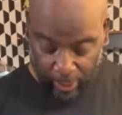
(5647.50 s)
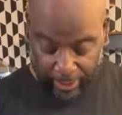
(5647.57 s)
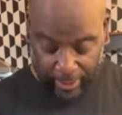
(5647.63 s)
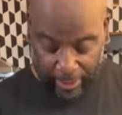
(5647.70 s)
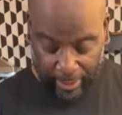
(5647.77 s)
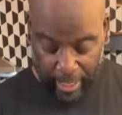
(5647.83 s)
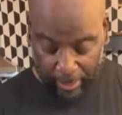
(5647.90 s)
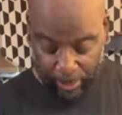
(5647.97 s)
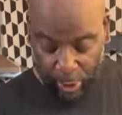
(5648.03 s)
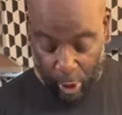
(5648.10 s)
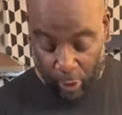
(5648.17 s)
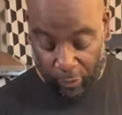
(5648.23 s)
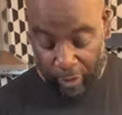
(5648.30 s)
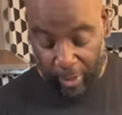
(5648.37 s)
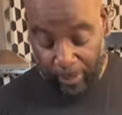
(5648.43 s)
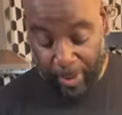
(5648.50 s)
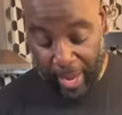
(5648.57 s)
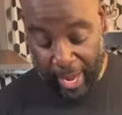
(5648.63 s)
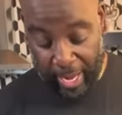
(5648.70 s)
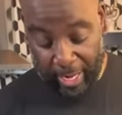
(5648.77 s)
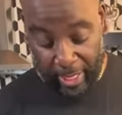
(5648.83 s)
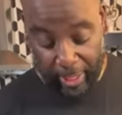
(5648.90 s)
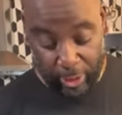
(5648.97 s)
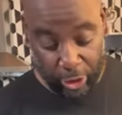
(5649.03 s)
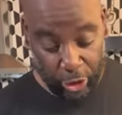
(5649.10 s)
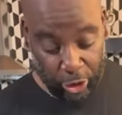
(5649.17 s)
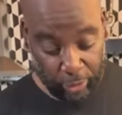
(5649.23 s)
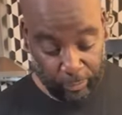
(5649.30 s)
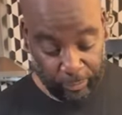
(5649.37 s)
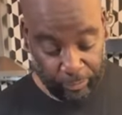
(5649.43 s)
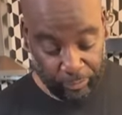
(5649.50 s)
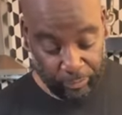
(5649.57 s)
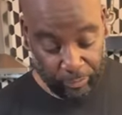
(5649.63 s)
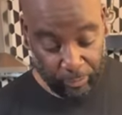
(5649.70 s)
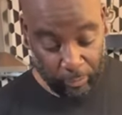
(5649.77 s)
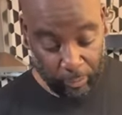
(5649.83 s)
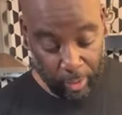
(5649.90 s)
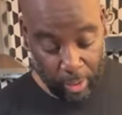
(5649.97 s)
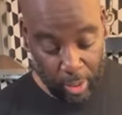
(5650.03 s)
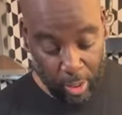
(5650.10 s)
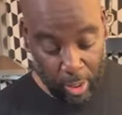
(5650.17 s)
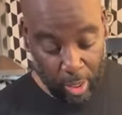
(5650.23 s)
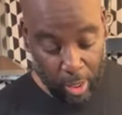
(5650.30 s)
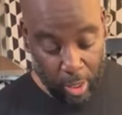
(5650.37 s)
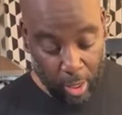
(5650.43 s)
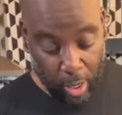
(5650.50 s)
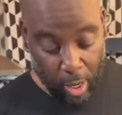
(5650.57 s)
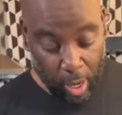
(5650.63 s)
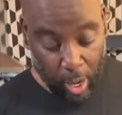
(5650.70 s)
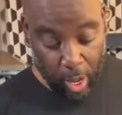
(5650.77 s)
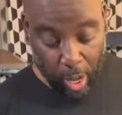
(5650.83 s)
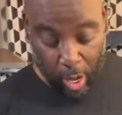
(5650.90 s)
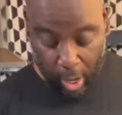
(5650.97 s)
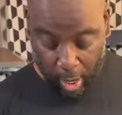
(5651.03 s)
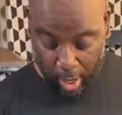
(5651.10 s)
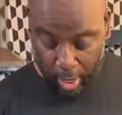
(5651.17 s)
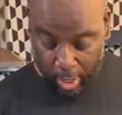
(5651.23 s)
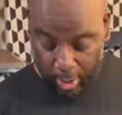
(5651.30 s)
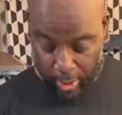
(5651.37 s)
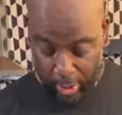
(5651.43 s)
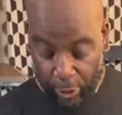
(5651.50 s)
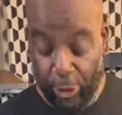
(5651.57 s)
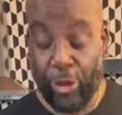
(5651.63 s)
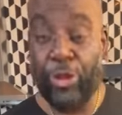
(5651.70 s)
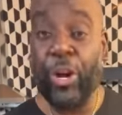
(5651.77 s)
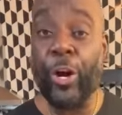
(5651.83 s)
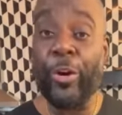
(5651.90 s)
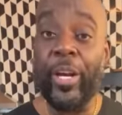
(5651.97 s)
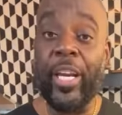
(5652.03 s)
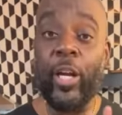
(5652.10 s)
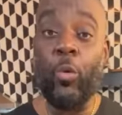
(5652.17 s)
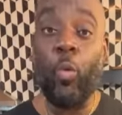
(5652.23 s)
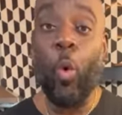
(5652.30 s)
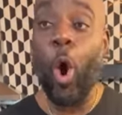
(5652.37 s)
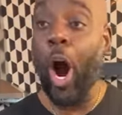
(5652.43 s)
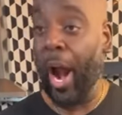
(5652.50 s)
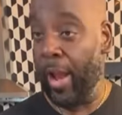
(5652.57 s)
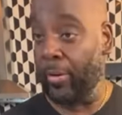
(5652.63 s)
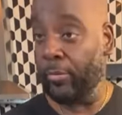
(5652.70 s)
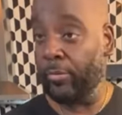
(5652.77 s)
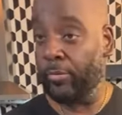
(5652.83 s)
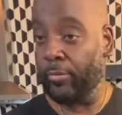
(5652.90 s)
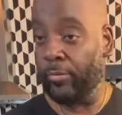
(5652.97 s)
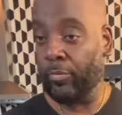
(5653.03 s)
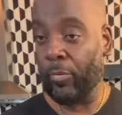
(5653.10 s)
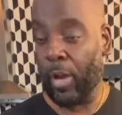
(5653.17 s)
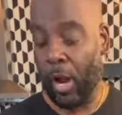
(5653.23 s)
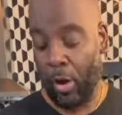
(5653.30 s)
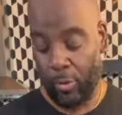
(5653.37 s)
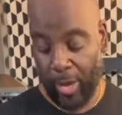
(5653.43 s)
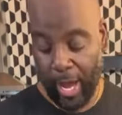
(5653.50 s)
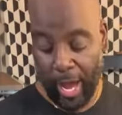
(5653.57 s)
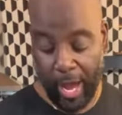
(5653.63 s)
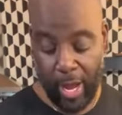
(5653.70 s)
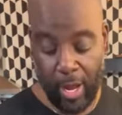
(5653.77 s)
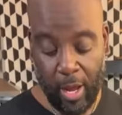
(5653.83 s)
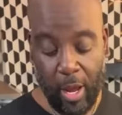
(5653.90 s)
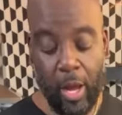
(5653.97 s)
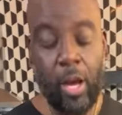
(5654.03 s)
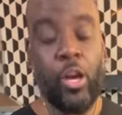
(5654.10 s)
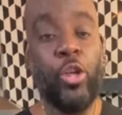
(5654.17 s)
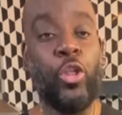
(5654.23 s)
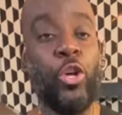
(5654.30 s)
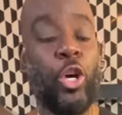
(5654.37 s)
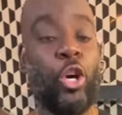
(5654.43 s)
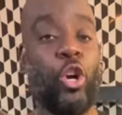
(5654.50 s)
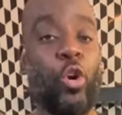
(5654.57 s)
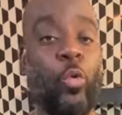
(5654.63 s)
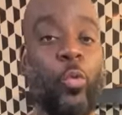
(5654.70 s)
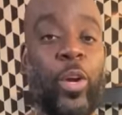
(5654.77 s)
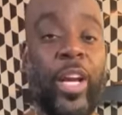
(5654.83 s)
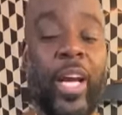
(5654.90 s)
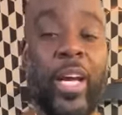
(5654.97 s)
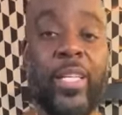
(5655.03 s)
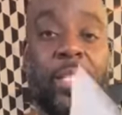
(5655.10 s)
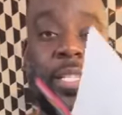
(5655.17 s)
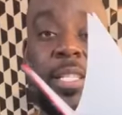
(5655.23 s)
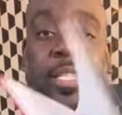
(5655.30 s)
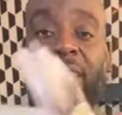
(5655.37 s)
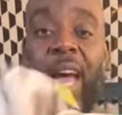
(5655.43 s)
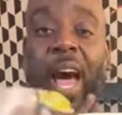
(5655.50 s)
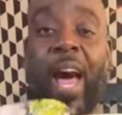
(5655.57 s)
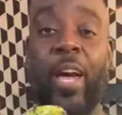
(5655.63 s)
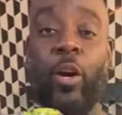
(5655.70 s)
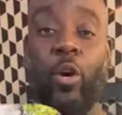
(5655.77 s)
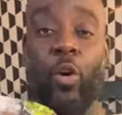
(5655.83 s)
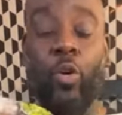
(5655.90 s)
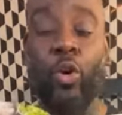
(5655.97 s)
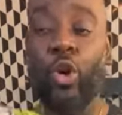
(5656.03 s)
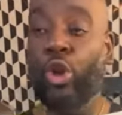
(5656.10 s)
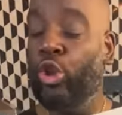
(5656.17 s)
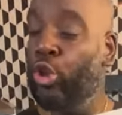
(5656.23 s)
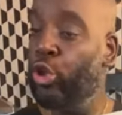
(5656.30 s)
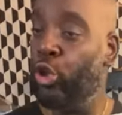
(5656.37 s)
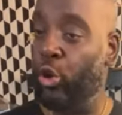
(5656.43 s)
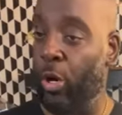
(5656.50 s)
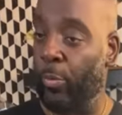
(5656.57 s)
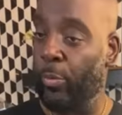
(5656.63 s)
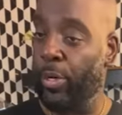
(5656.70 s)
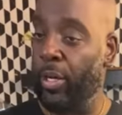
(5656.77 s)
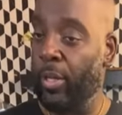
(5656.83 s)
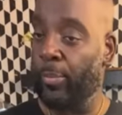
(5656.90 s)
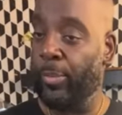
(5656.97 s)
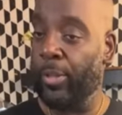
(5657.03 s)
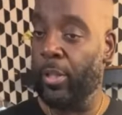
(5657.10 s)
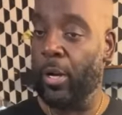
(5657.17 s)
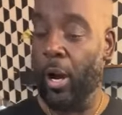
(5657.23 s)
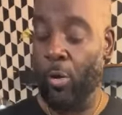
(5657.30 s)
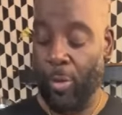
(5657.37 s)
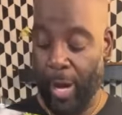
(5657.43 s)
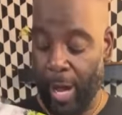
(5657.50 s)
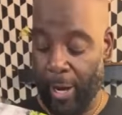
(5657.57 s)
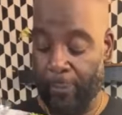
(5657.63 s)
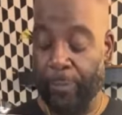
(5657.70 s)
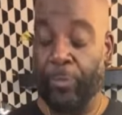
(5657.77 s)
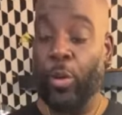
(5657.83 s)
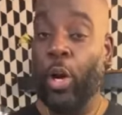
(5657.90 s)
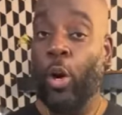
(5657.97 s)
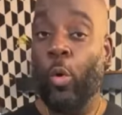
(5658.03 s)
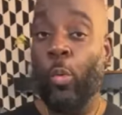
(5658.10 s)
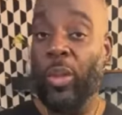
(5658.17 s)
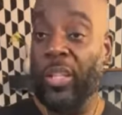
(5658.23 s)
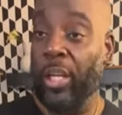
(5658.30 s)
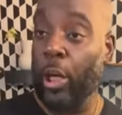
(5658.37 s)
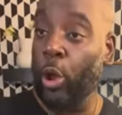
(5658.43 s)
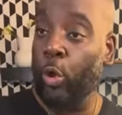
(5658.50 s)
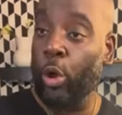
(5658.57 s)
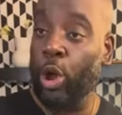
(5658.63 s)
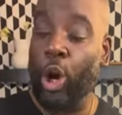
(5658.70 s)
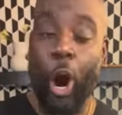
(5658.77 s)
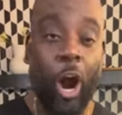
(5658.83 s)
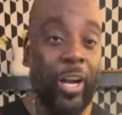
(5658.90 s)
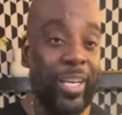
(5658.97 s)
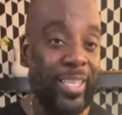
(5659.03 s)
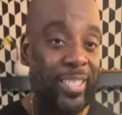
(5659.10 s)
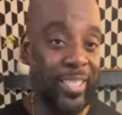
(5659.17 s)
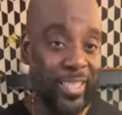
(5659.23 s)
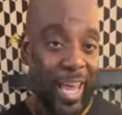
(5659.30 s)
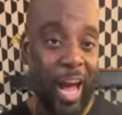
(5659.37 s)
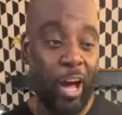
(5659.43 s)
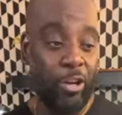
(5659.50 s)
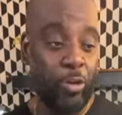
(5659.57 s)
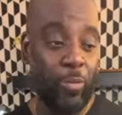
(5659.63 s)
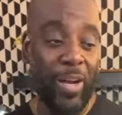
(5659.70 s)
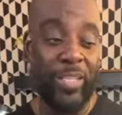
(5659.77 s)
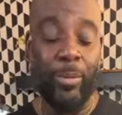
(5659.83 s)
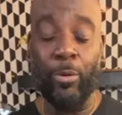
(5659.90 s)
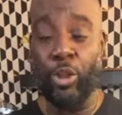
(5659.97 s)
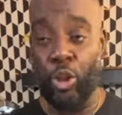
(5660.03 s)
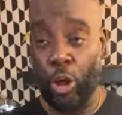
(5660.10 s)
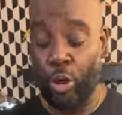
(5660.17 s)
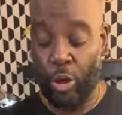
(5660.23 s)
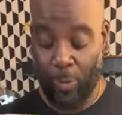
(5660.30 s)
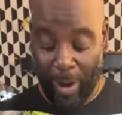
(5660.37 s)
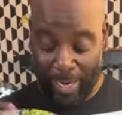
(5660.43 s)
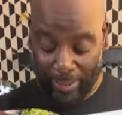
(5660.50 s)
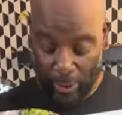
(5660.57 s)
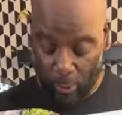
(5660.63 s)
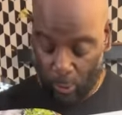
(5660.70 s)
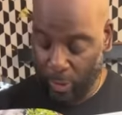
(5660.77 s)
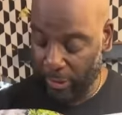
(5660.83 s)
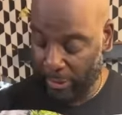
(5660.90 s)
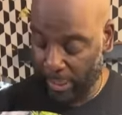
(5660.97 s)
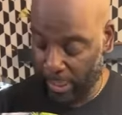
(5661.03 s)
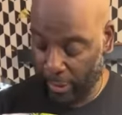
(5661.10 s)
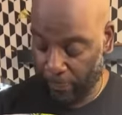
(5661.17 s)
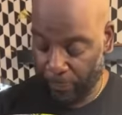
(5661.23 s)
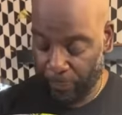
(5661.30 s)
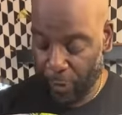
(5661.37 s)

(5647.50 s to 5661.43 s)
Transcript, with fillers: we skipped over to page uh, 31, okay? the Korean style short ribs, okay? We did a little garlic scallion rice. I'm gonna show you the rice in one second.